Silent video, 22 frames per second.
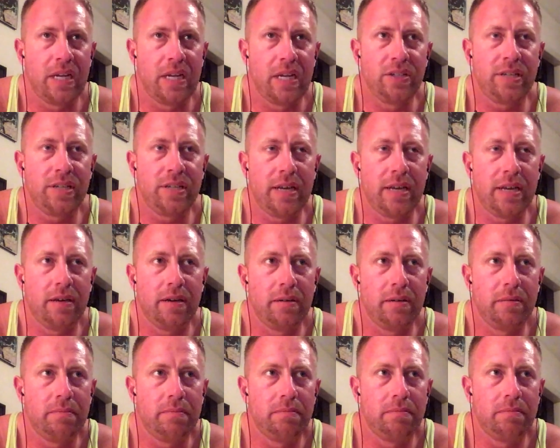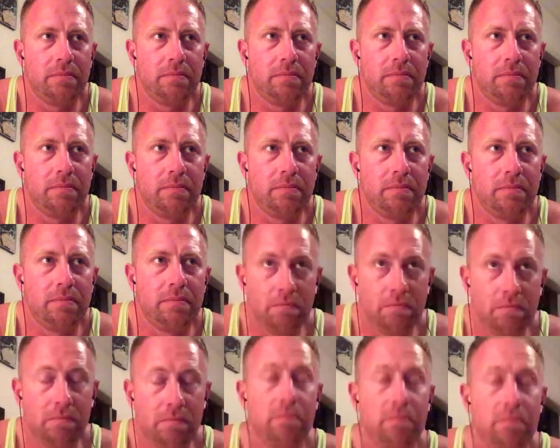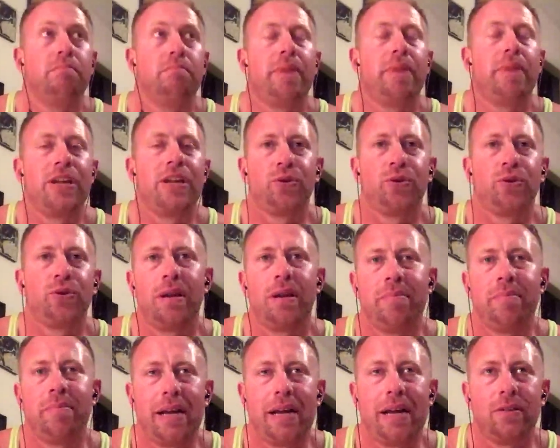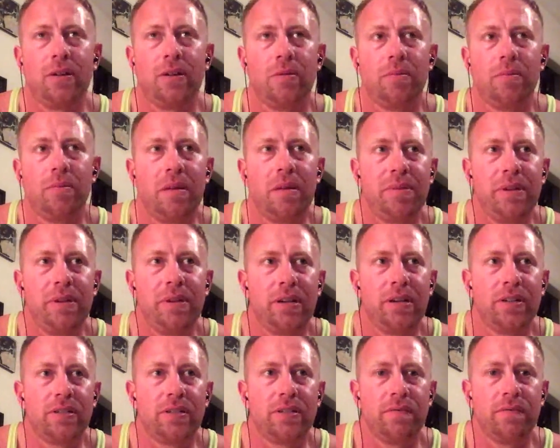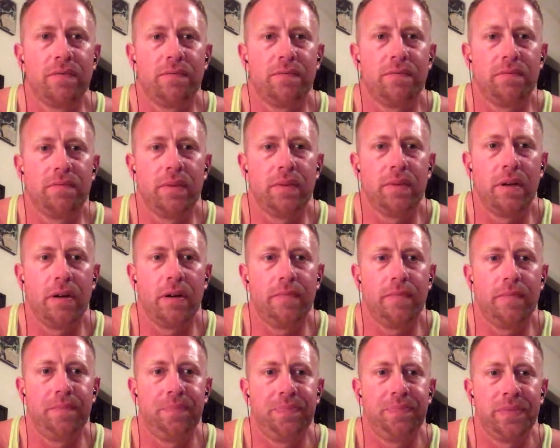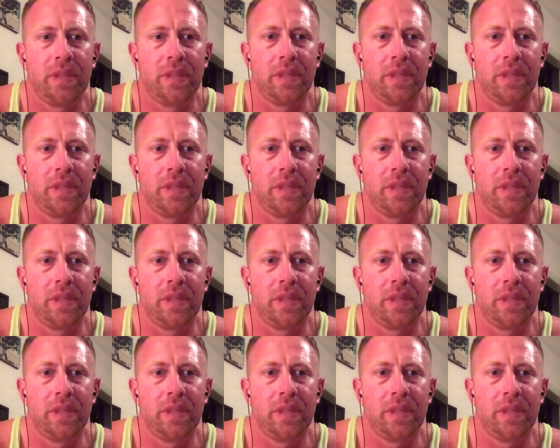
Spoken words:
It just had a major impact on me because of I